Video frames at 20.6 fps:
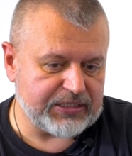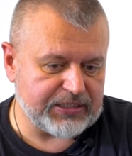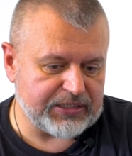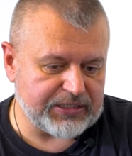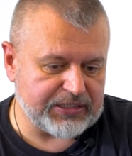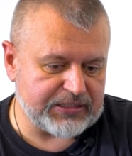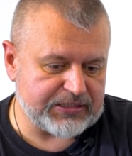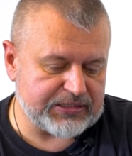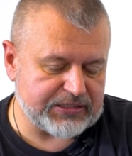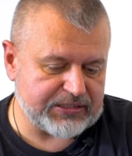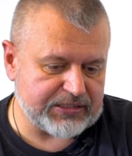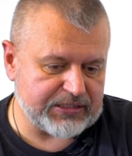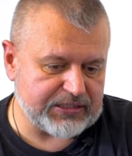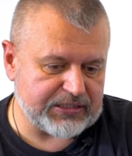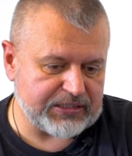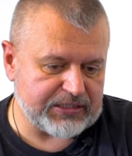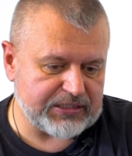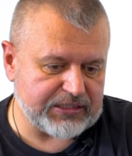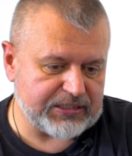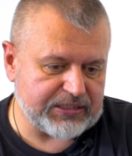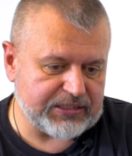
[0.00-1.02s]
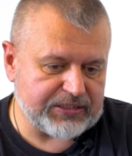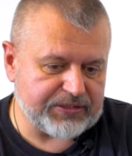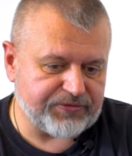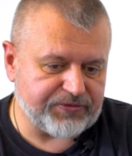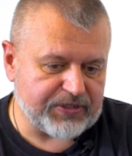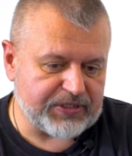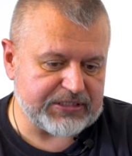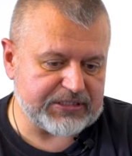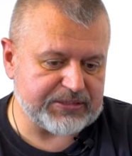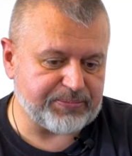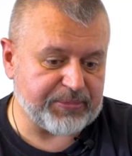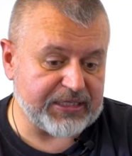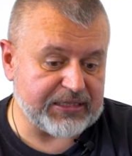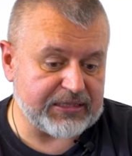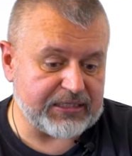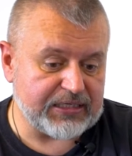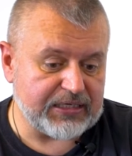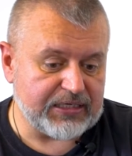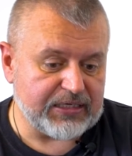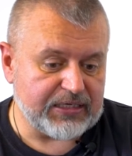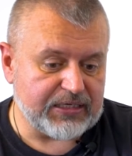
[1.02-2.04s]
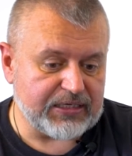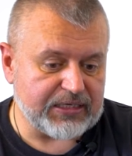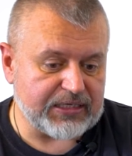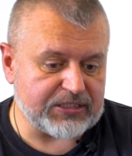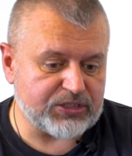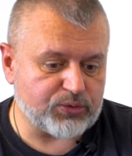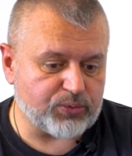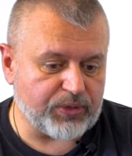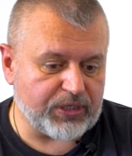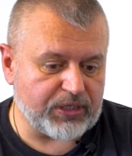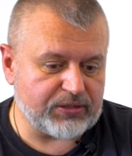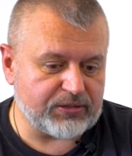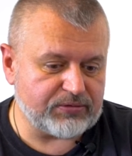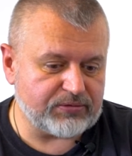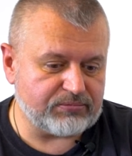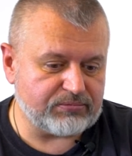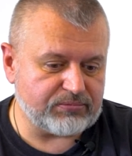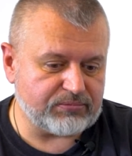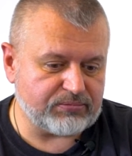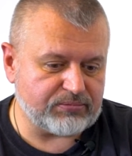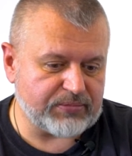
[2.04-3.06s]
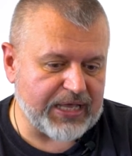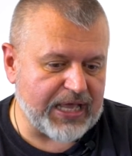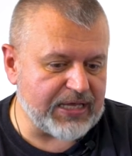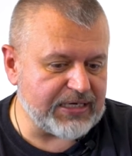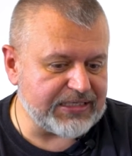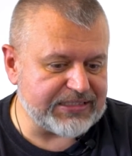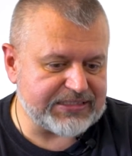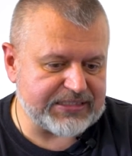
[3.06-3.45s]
This difference, but as well any